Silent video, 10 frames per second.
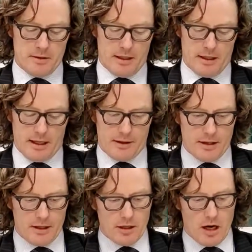And
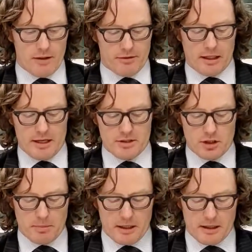then the 9th and last
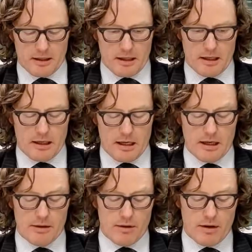topic
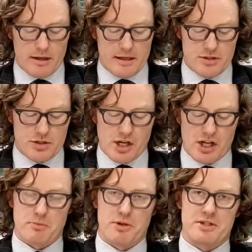is
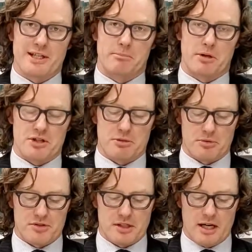judgments and possible
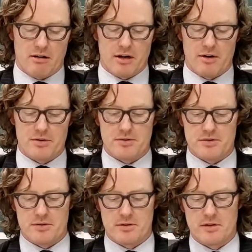
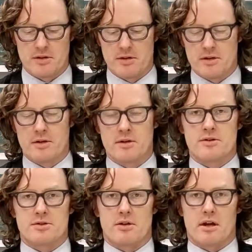scenarios.
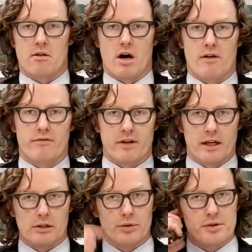So there I've
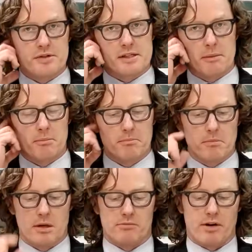included some
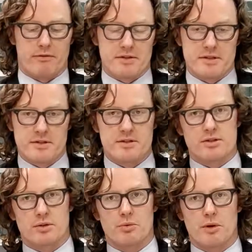references
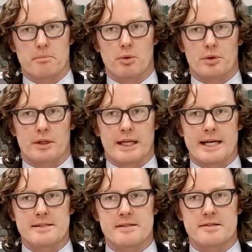to important
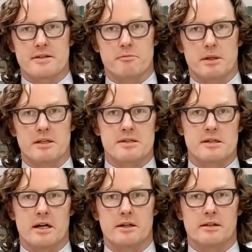cases that have been
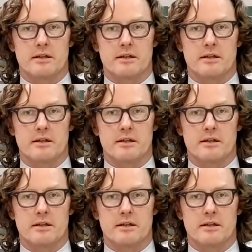decided